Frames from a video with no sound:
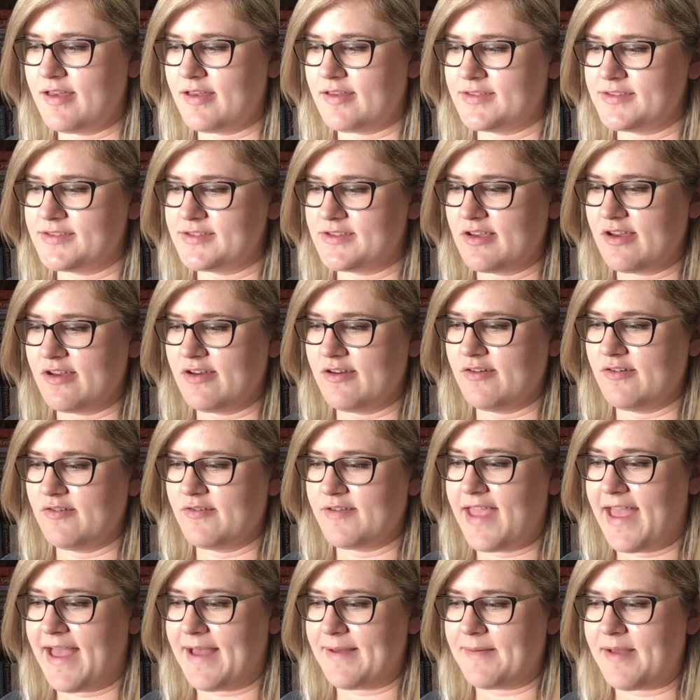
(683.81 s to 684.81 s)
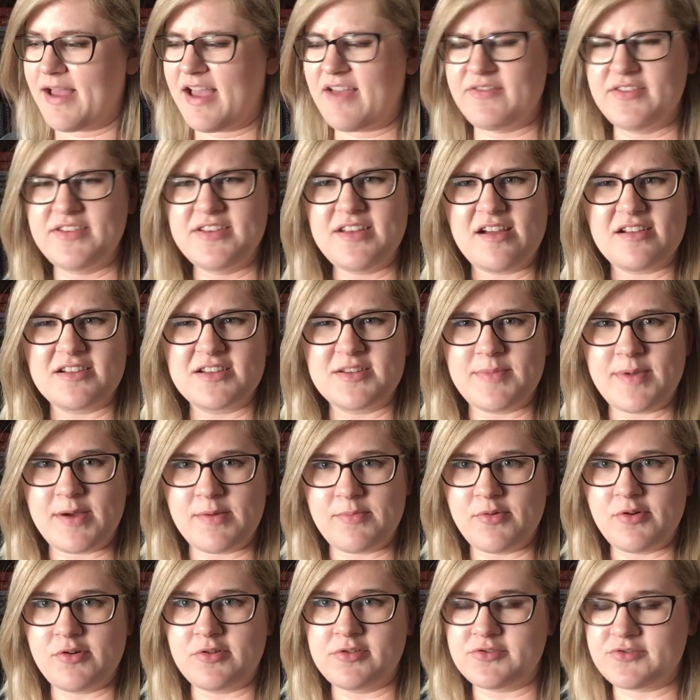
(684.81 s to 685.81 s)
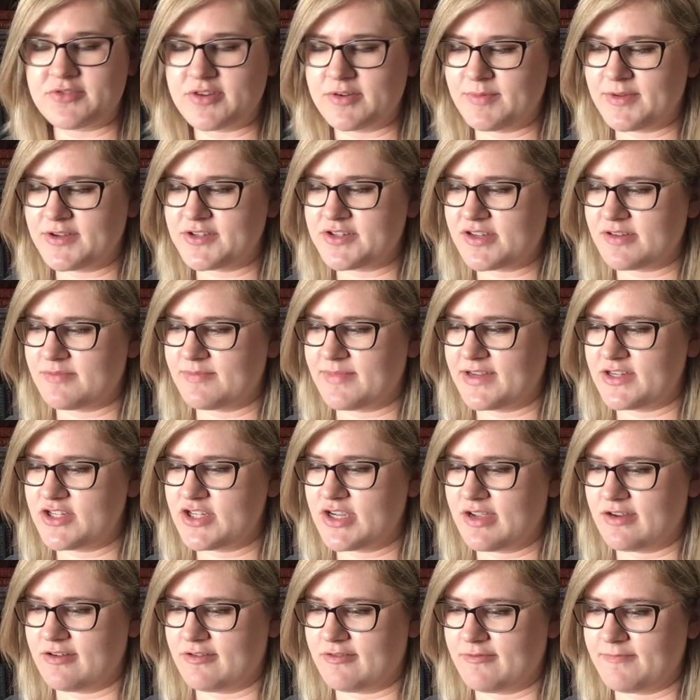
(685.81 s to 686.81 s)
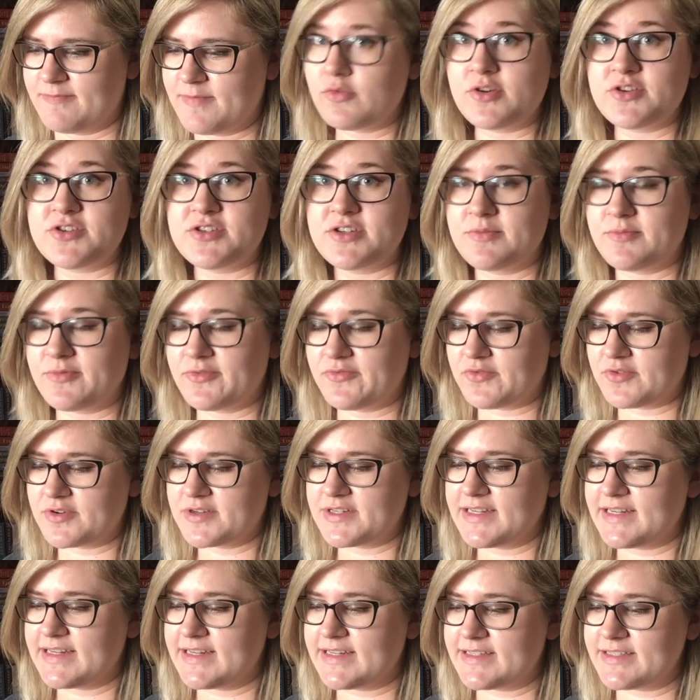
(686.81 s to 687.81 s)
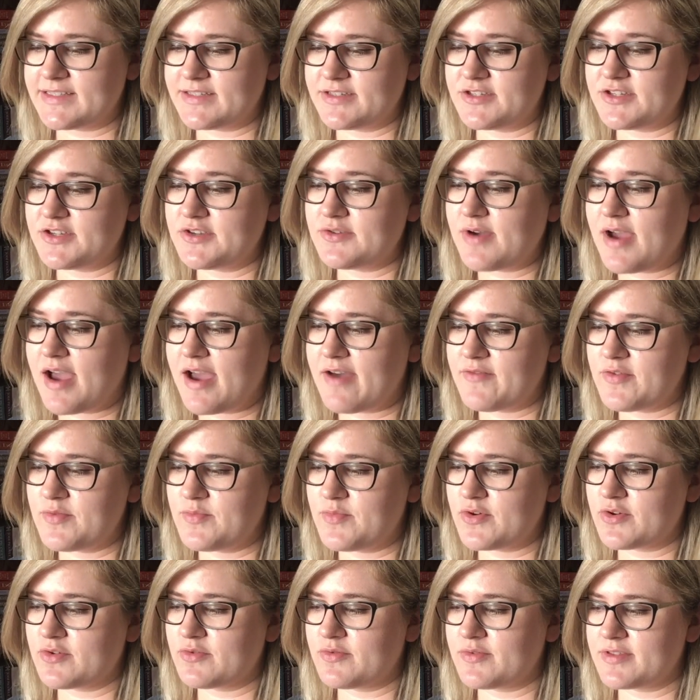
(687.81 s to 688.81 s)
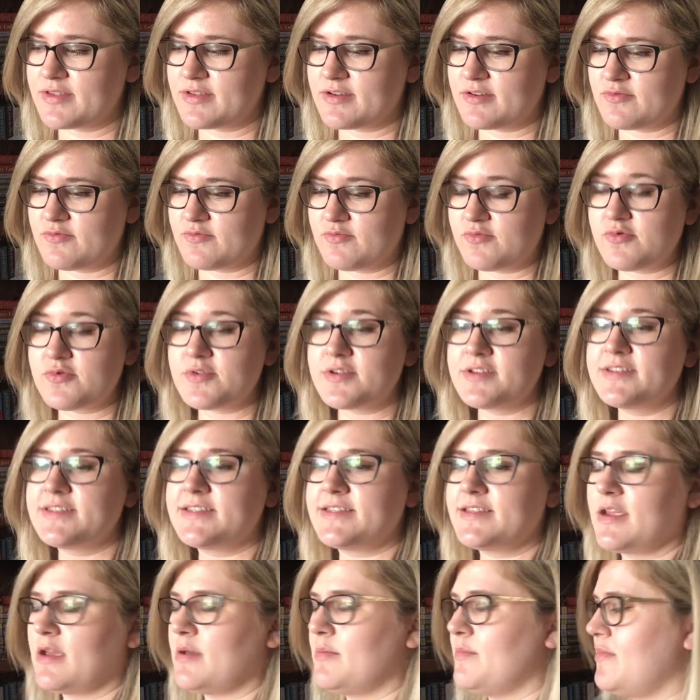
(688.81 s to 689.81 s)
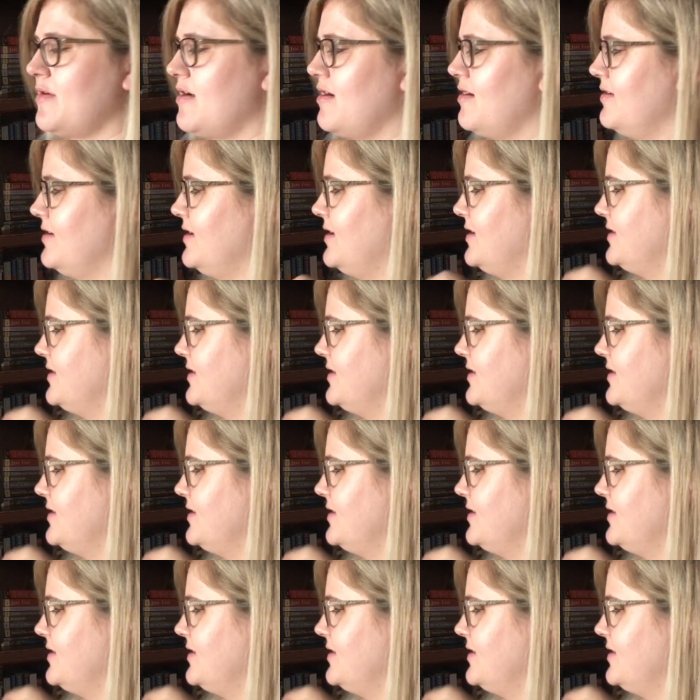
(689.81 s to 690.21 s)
So yeah, I haven't talked about poetry much on my channel. Question number 14 is, do you have a book with an award stamp on